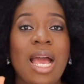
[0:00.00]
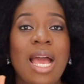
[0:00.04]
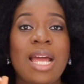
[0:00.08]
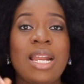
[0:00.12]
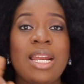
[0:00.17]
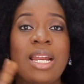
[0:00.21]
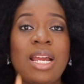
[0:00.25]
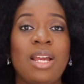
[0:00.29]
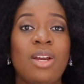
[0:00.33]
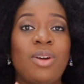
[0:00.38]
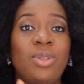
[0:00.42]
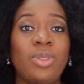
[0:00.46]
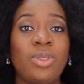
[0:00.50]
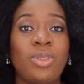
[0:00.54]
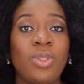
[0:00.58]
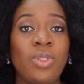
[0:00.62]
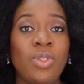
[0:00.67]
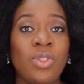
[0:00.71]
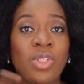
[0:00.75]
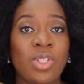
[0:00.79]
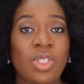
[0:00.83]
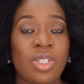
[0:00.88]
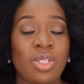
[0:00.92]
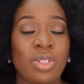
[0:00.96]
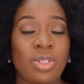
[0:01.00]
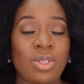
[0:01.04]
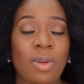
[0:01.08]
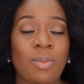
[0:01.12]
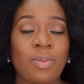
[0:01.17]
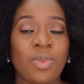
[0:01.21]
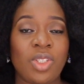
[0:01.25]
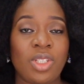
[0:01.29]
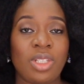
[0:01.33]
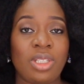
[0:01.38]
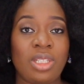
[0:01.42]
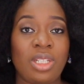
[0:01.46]
And I also noticed
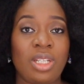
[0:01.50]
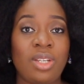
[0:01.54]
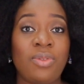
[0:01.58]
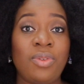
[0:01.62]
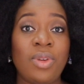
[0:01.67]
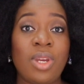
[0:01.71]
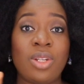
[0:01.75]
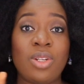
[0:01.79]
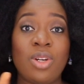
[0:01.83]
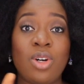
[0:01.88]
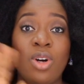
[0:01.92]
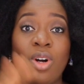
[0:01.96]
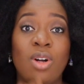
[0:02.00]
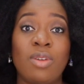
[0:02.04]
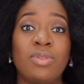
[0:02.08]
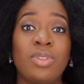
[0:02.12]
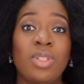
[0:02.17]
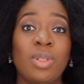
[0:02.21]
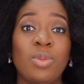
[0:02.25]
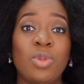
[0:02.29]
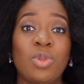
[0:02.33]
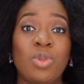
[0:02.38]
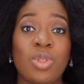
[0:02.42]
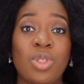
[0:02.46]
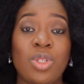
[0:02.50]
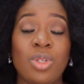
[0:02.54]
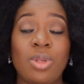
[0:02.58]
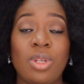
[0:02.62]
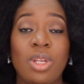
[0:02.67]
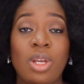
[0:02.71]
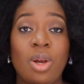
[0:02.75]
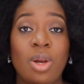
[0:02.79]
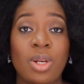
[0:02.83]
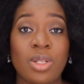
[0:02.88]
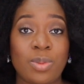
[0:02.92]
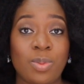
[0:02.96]
something. If you are not comfortable with
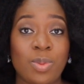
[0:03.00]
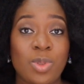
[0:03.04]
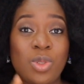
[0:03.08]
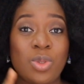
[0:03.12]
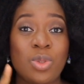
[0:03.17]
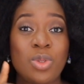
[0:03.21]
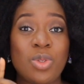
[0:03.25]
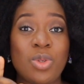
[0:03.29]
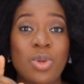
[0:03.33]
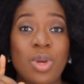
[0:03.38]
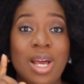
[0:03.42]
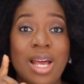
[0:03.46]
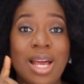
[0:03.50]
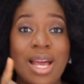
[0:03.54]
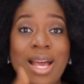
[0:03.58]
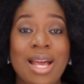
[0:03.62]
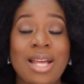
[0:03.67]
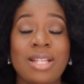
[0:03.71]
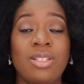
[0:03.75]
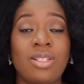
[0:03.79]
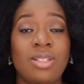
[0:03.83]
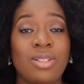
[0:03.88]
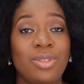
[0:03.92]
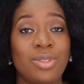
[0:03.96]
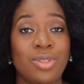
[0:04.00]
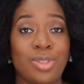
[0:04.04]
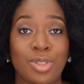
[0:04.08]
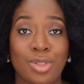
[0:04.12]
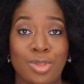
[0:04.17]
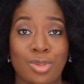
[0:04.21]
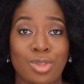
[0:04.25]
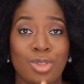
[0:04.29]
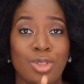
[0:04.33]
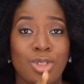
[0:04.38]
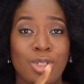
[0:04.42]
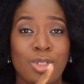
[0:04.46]
the hospital you are at, you
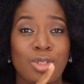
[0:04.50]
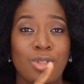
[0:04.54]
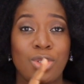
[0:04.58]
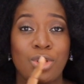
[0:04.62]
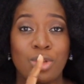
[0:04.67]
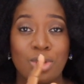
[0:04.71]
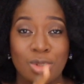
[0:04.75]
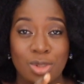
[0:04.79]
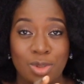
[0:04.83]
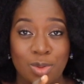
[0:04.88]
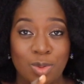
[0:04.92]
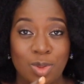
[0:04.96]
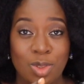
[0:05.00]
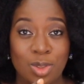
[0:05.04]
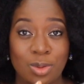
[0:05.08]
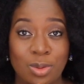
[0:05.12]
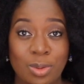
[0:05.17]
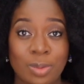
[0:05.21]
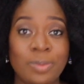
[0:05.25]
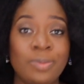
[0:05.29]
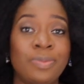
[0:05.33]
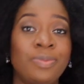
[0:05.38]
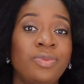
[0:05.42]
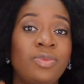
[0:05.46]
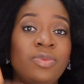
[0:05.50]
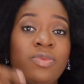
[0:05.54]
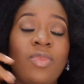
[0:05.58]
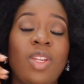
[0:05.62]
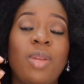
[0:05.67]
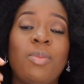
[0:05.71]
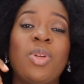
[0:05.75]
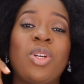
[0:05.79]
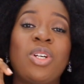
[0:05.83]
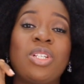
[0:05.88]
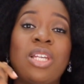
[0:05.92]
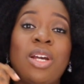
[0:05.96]
need to change your hospital.
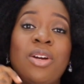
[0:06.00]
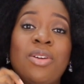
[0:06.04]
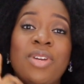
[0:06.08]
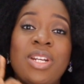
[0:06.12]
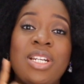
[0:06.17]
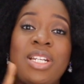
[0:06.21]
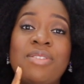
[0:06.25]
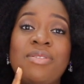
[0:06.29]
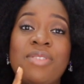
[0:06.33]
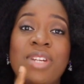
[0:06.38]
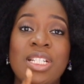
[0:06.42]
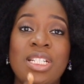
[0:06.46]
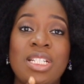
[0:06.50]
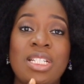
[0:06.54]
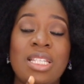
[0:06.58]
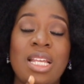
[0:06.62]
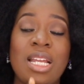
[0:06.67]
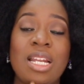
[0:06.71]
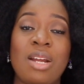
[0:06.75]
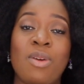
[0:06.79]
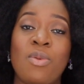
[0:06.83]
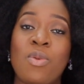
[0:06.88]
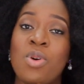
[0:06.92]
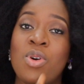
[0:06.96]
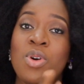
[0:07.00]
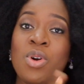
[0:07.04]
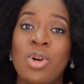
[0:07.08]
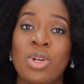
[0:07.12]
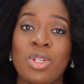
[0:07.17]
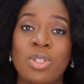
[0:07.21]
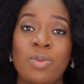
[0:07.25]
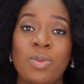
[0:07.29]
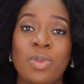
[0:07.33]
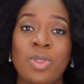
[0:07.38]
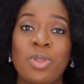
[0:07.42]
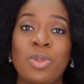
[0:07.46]
Because I already registered at one
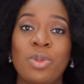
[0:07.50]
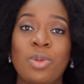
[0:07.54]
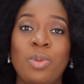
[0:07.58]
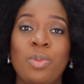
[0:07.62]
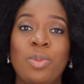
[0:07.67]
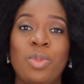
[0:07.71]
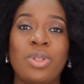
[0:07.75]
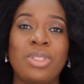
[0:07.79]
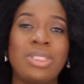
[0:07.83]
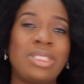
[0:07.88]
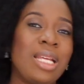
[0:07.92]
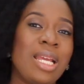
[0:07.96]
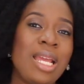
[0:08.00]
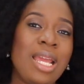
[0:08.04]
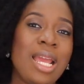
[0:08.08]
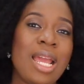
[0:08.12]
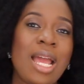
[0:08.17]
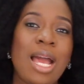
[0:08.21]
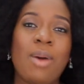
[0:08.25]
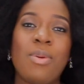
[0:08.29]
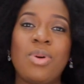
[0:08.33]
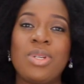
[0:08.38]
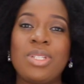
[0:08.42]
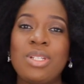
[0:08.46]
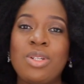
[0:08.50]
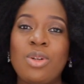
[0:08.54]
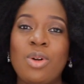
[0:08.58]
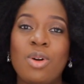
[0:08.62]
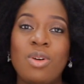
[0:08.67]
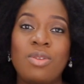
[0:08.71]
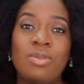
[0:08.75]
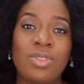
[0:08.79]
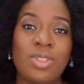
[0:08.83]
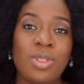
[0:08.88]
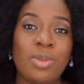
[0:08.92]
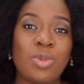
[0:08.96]
hospital, but I wasn't
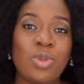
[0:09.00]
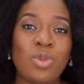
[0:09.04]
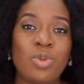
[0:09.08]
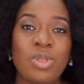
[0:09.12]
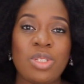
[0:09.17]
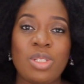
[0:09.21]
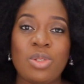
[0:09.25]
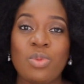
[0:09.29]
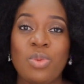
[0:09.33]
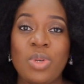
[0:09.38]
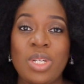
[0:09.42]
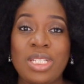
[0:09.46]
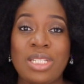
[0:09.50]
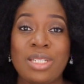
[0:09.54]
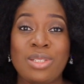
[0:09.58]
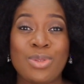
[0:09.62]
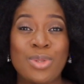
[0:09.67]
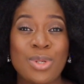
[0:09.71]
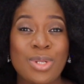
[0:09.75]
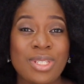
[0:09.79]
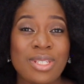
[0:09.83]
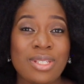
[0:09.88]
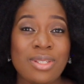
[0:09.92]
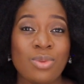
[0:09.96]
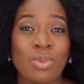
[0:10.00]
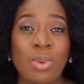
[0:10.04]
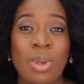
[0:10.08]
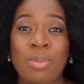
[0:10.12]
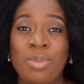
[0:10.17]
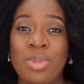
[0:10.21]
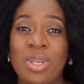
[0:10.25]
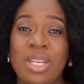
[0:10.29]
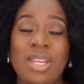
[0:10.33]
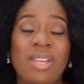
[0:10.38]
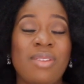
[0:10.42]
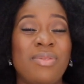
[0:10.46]
comfortable with the way the nurses were
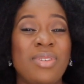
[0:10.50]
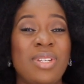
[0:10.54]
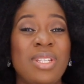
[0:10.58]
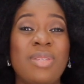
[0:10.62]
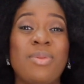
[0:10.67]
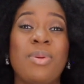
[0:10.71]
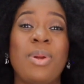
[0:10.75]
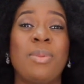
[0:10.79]
behaving.